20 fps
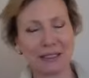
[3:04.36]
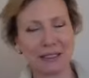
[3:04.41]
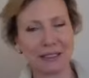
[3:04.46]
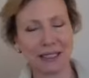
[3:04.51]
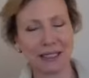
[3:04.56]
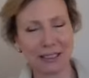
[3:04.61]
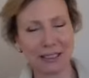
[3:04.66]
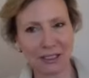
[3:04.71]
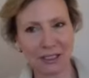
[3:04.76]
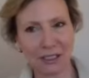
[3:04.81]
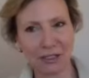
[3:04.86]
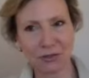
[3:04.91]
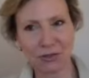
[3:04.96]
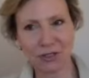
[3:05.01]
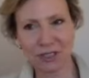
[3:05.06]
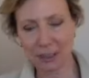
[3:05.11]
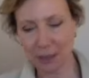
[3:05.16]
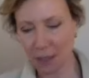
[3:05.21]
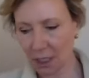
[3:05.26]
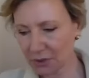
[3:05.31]
it, it's an
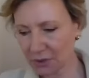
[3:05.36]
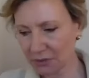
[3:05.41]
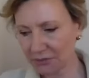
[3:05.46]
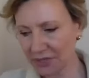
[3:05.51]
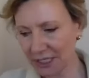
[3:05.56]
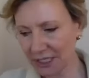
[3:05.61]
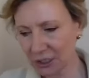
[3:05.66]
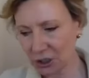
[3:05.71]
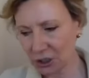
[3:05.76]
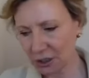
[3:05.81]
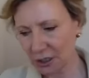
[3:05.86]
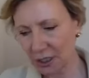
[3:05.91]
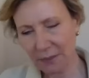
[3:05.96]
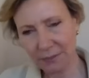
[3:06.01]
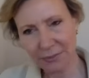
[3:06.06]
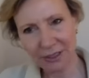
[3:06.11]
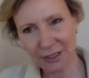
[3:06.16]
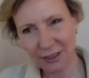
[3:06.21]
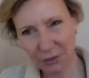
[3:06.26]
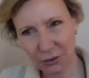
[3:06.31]
interesting observation,
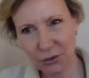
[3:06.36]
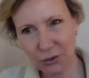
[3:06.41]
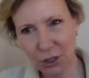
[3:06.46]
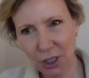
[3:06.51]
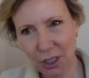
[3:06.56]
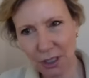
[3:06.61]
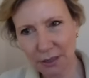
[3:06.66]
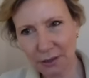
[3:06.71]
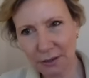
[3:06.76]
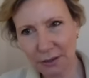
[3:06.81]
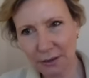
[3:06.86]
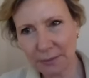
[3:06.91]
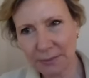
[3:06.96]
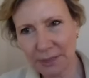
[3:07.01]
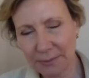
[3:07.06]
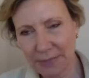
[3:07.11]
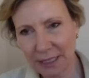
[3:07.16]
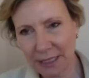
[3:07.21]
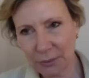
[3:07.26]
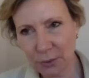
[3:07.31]
but can you talk a little
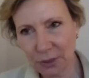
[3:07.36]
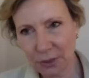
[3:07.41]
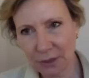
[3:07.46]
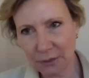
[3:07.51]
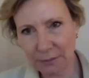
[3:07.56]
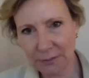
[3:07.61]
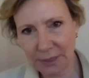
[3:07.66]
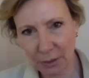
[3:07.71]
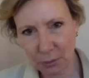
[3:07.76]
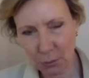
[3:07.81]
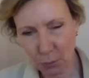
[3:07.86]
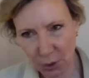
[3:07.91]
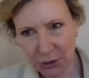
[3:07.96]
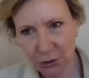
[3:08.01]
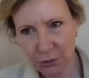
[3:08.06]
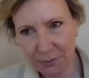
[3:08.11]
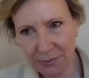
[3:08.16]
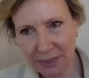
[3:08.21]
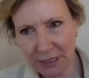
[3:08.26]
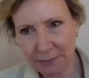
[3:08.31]
bit, Manuel, about what
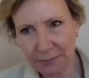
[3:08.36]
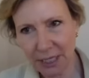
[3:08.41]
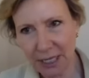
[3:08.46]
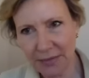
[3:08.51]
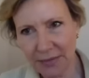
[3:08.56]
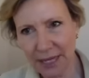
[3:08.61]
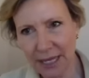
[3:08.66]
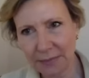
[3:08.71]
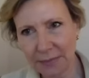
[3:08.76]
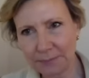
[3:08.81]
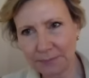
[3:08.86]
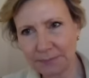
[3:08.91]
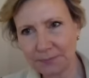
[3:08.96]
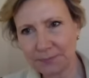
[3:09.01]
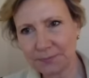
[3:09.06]
you mean by that?